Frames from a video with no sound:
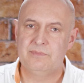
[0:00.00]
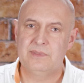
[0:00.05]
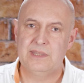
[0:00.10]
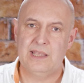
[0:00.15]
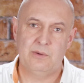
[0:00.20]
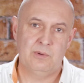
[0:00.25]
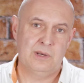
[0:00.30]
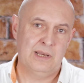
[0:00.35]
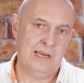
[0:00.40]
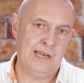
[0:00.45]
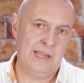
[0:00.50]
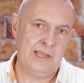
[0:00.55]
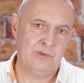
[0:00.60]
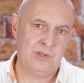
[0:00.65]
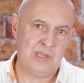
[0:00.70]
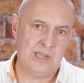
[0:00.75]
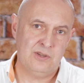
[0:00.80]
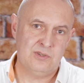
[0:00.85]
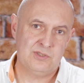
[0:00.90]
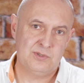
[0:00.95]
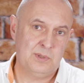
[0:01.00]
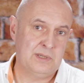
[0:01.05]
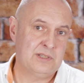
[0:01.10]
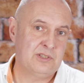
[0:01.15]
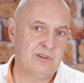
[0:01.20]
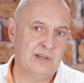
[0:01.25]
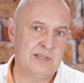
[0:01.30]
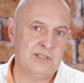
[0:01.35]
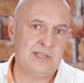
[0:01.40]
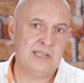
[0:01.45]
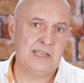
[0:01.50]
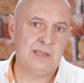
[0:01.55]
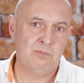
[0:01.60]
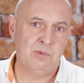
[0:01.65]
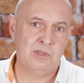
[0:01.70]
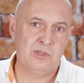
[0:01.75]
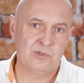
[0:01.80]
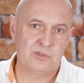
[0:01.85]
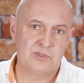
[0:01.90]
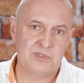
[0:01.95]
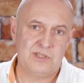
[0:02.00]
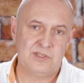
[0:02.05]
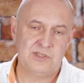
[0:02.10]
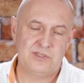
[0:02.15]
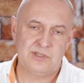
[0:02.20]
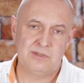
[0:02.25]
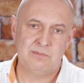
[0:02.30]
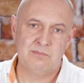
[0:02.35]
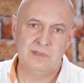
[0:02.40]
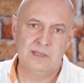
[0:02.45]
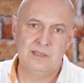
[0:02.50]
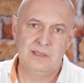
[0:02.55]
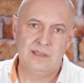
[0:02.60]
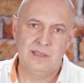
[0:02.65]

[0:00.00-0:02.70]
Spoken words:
That will allow you to integrate it in with your system